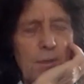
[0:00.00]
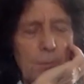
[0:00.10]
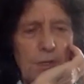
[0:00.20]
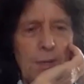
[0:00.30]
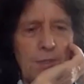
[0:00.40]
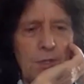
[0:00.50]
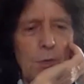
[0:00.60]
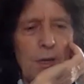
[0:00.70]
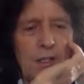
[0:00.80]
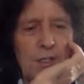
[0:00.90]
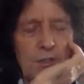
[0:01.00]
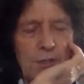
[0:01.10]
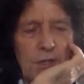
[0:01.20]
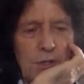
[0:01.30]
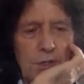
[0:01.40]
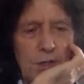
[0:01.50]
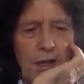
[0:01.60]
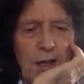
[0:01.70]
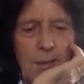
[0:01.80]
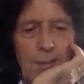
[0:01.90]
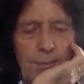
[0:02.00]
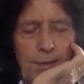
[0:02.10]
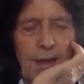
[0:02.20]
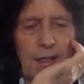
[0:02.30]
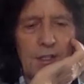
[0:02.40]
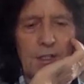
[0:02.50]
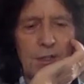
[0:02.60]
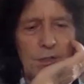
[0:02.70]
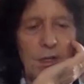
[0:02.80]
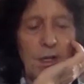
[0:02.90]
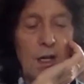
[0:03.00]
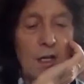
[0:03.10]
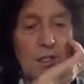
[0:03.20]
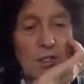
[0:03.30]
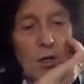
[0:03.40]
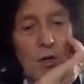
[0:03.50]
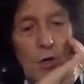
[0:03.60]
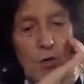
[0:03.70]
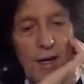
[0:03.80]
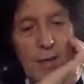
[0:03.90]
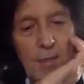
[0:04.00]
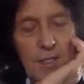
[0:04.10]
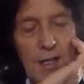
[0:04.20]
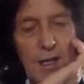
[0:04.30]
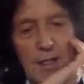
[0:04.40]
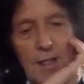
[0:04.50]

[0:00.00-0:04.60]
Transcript: which I'm still waiting to record, I keep planning to do it, is a song called "Ready Miss Steady."